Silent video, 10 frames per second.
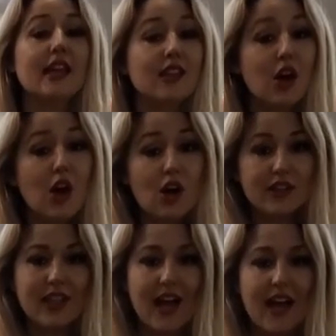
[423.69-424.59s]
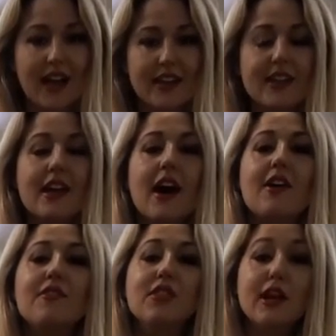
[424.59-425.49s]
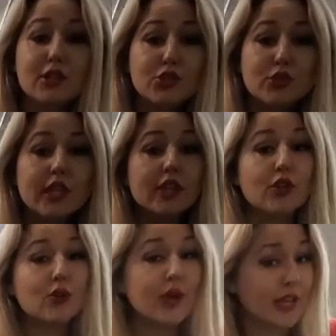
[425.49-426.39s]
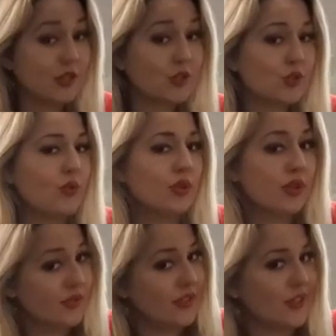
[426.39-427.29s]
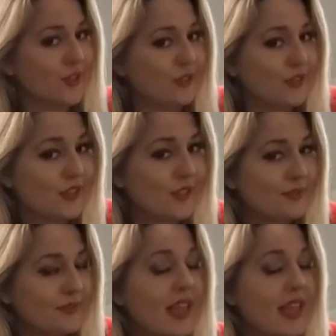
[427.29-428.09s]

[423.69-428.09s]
a long line of luxury grand touring vehicles.